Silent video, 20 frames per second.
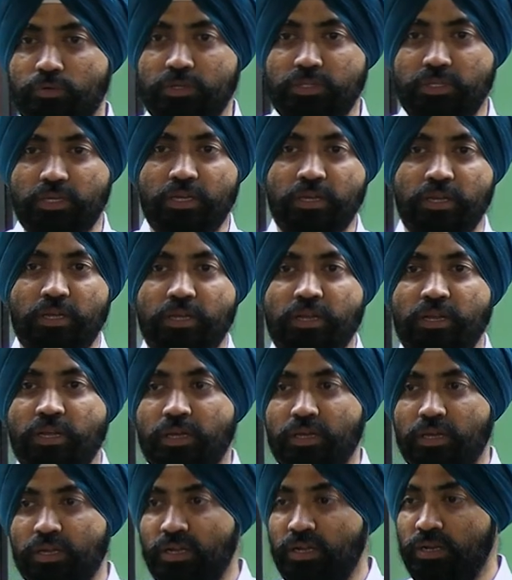was in
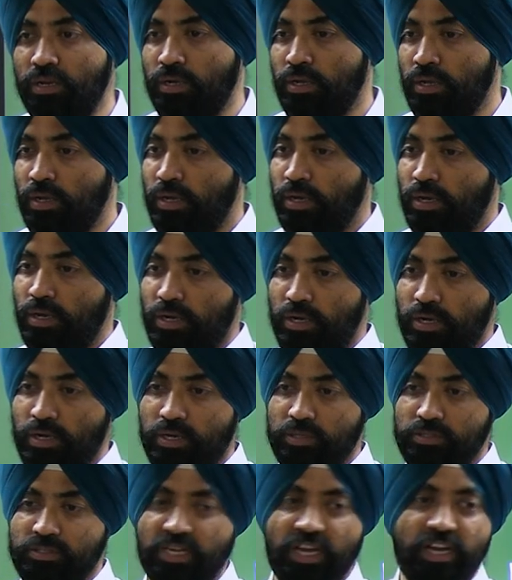
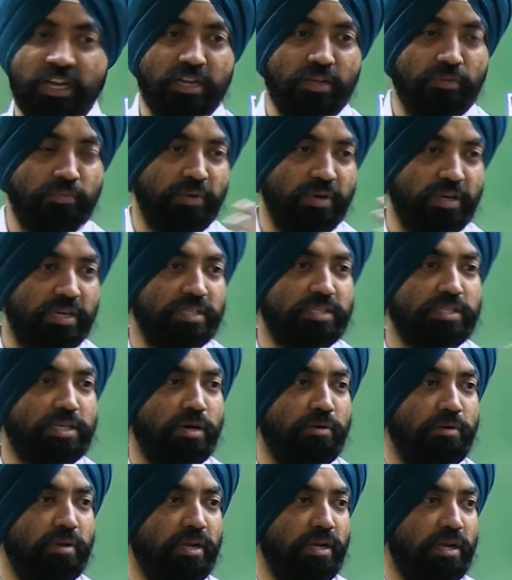a scientific
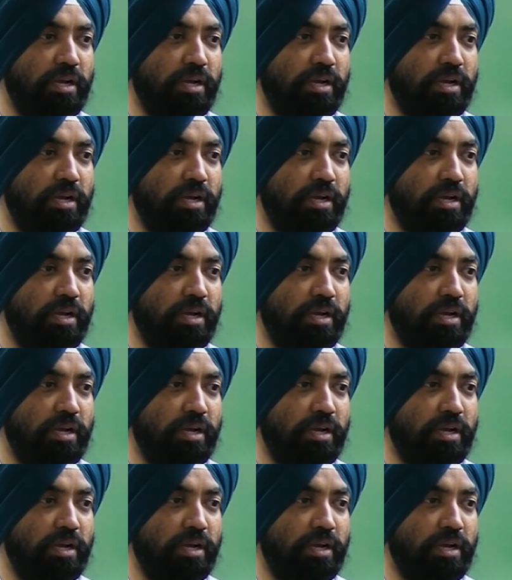discovery,